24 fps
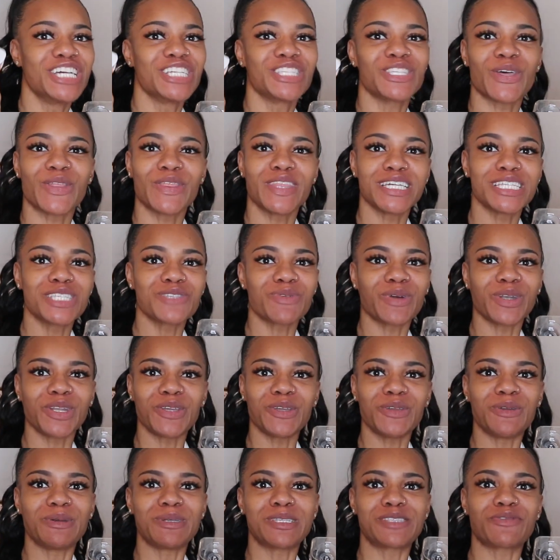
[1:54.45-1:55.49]
So this one you
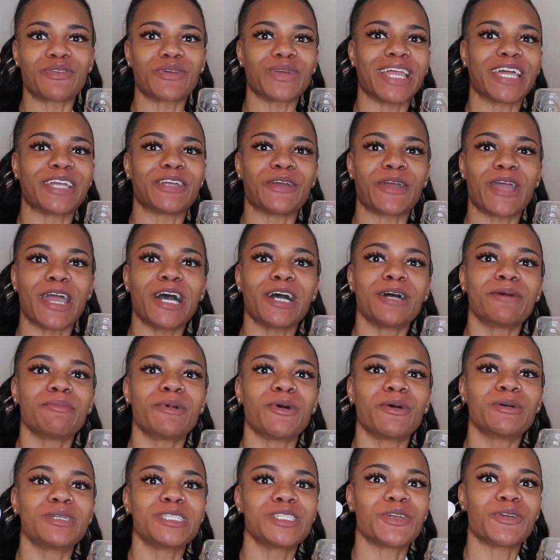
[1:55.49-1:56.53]
use for like your
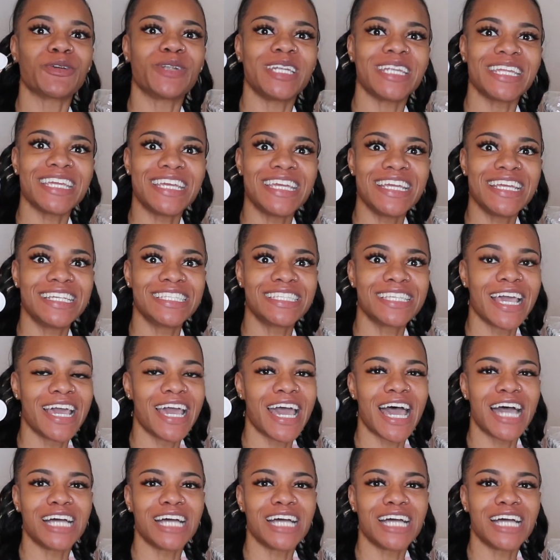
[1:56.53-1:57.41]
elbows, your knees,